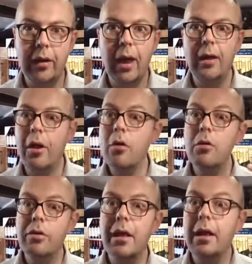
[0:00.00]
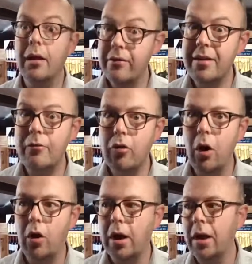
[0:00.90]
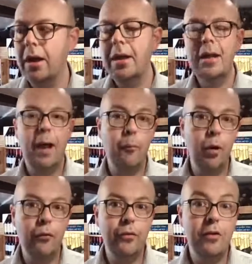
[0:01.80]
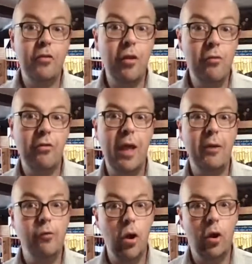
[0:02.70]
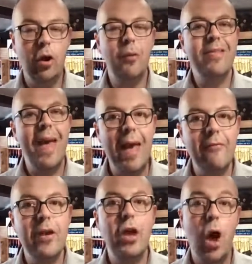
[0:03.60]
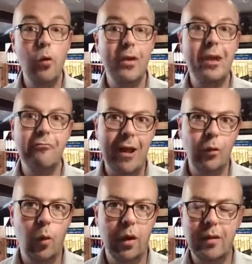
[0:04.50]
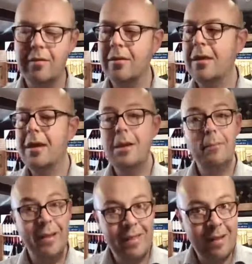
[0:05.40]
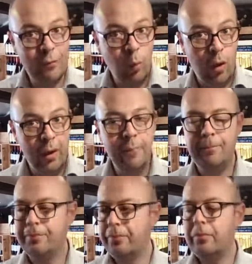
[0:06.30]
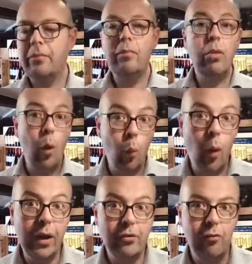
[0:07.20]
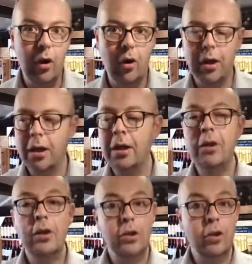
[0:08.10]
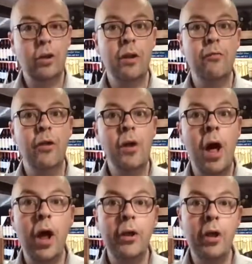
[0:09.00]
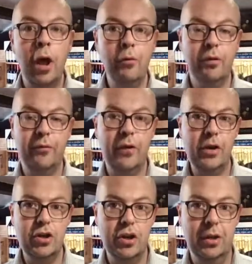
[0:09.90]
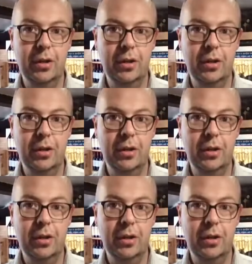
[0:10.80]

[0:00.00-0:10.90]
okay? I know you're thinking, I've said Rioja, and we often associate Rioja with heavy, oaky red wines. But this wine, white Rioja, you're looking for an unoaked version.